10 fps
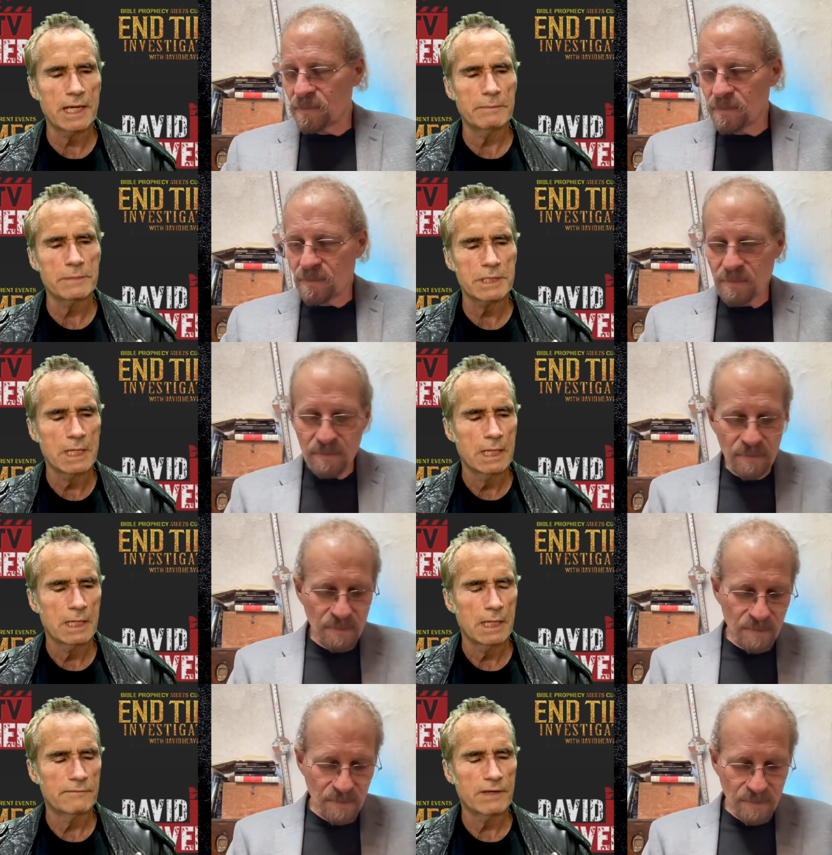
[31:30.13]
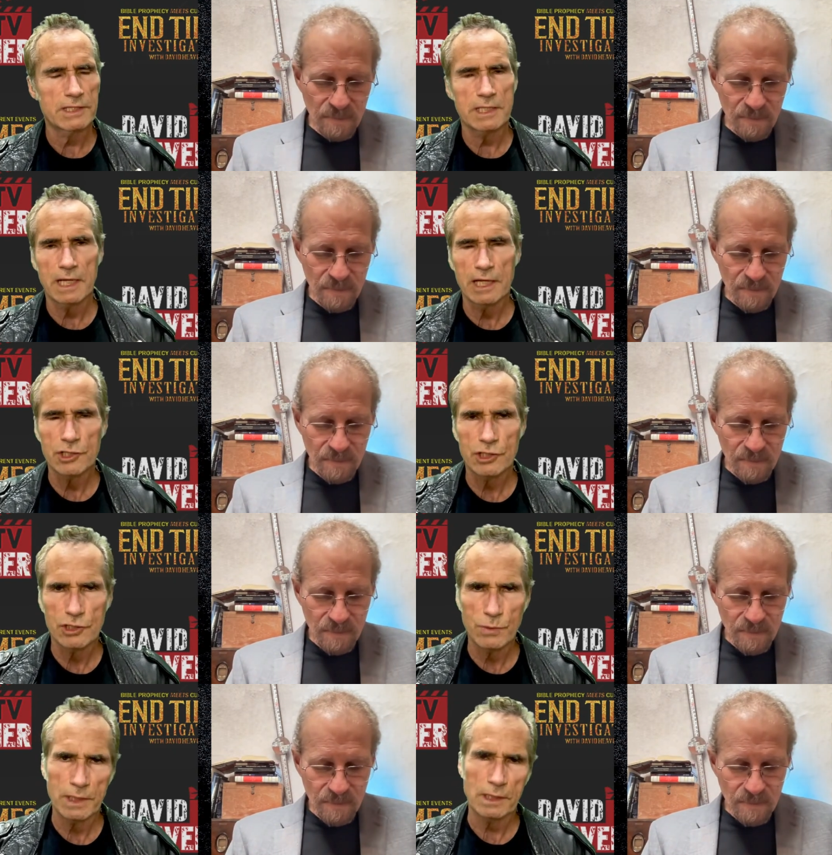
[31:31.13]
Speaker 1: times
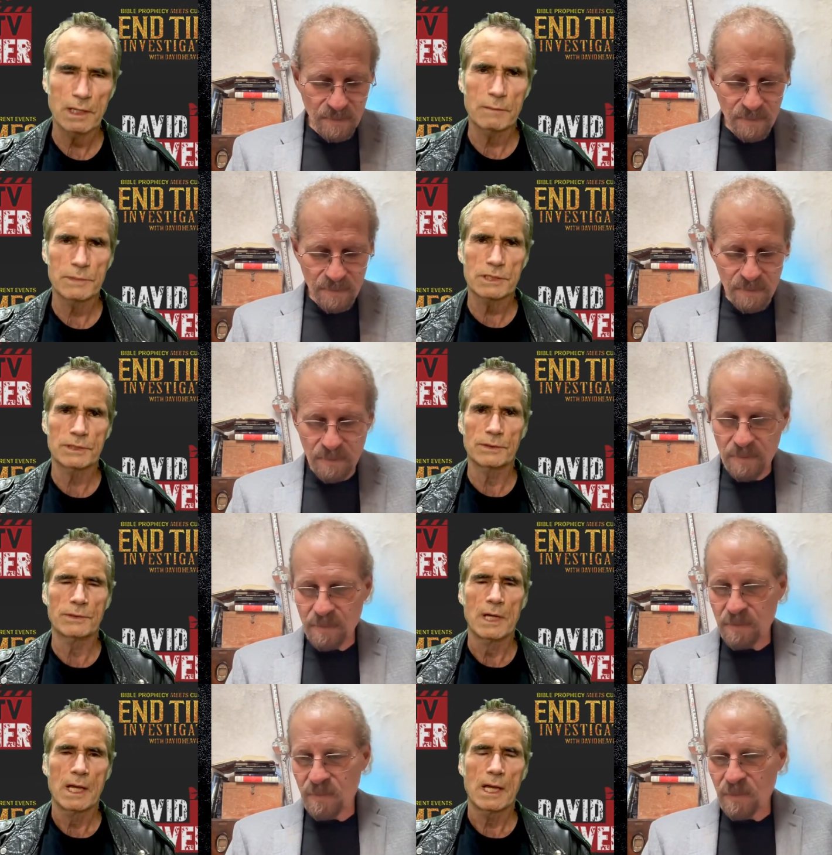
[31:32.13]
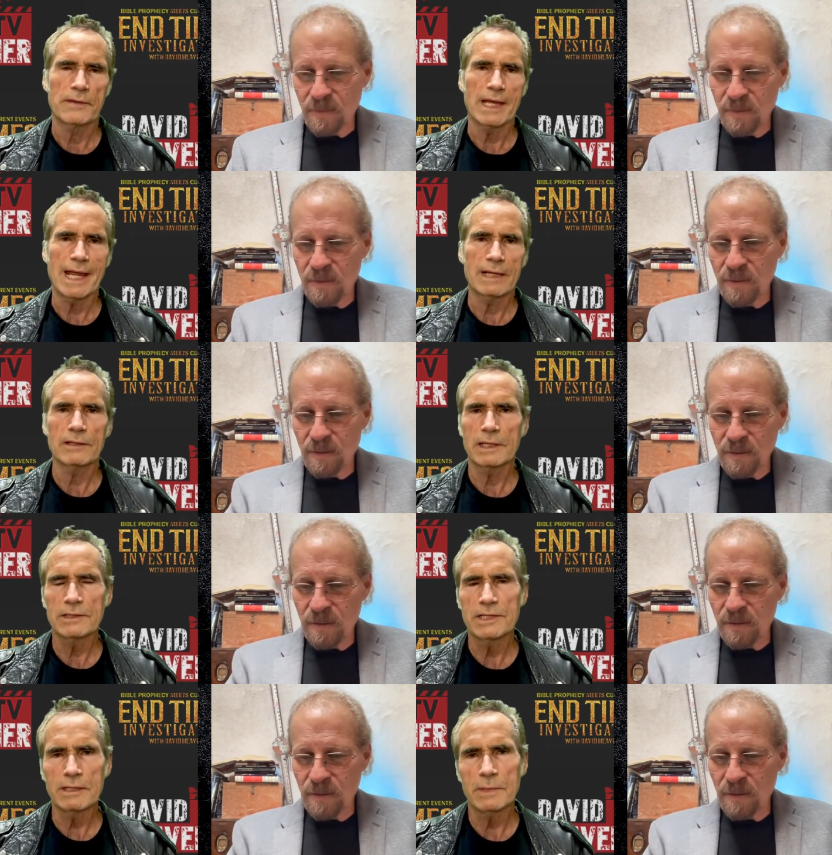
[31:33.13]
investigations when it comes to the
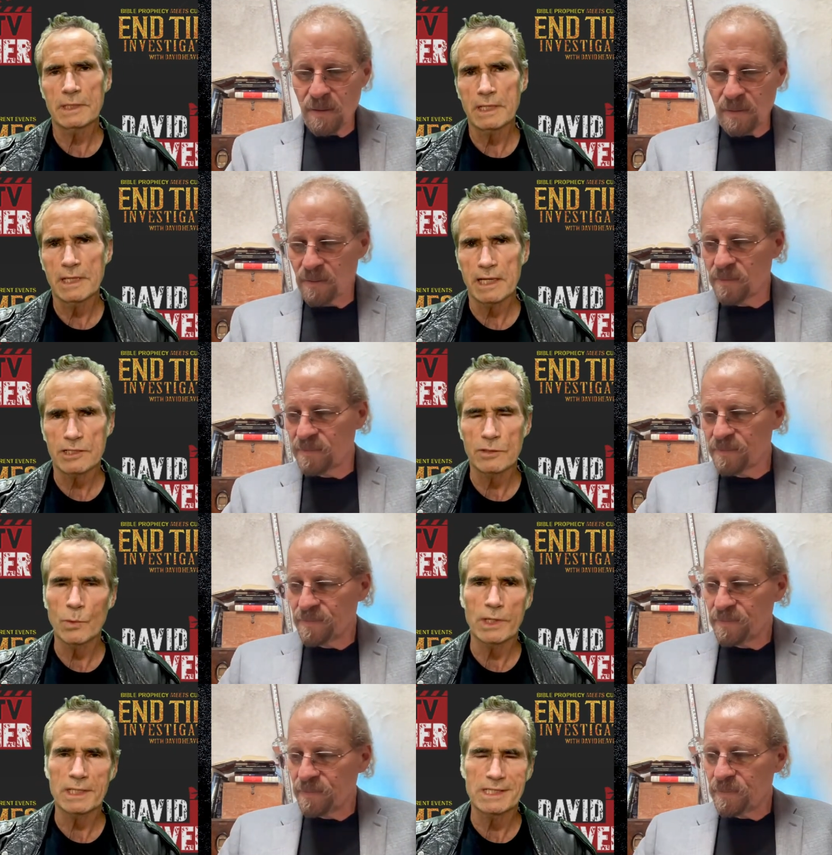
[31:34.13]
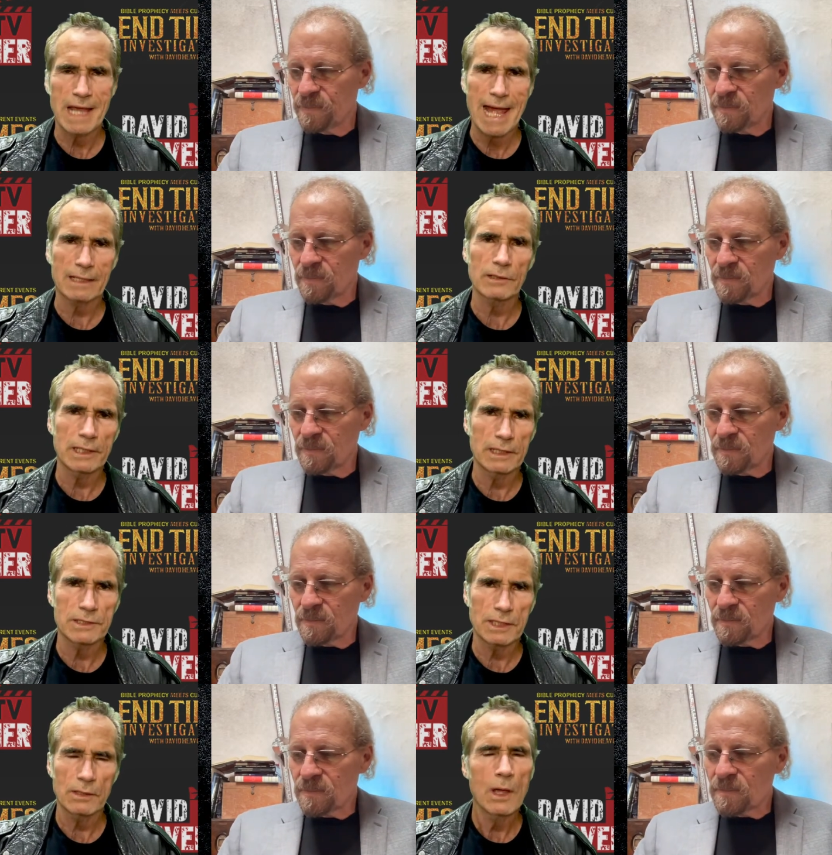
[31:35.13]
alien demon connection. What exactly
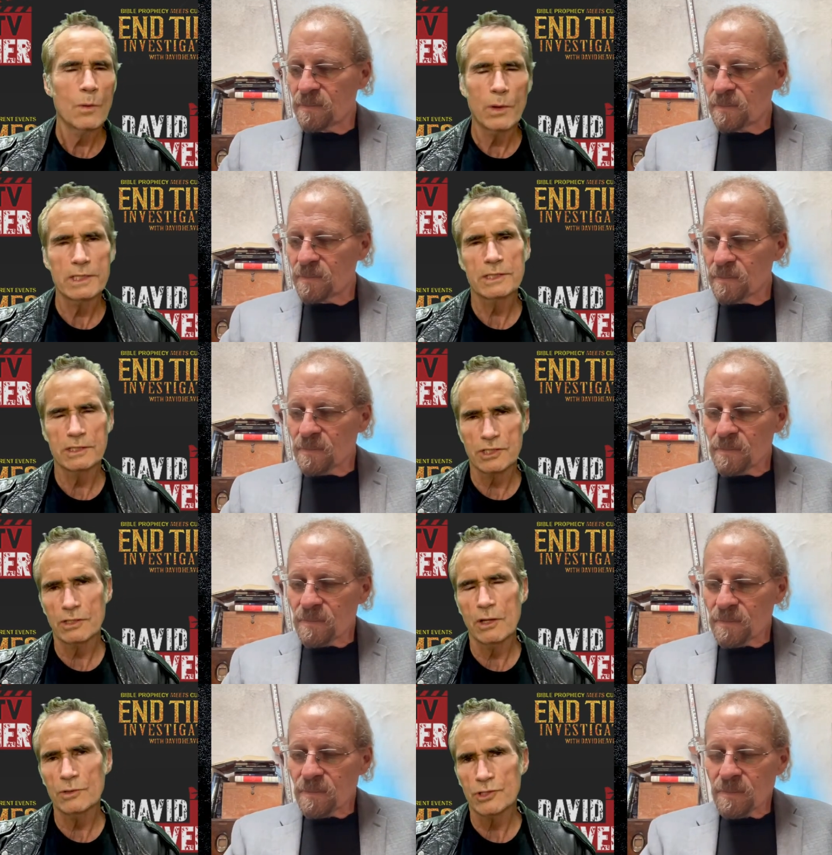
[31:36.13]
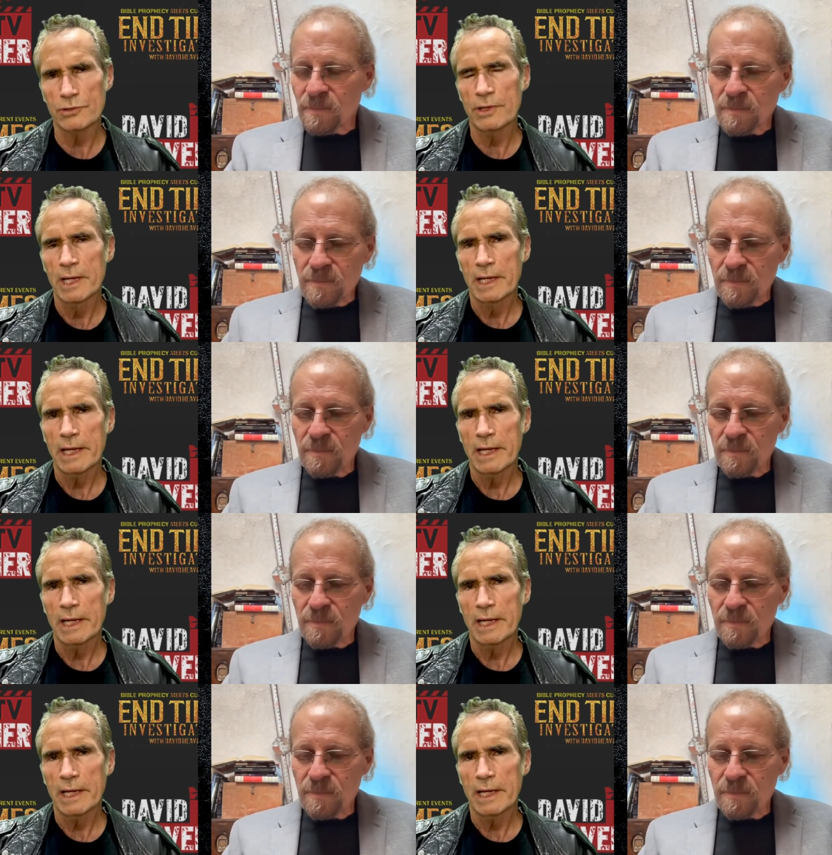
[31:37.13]
is it? What's disclosure?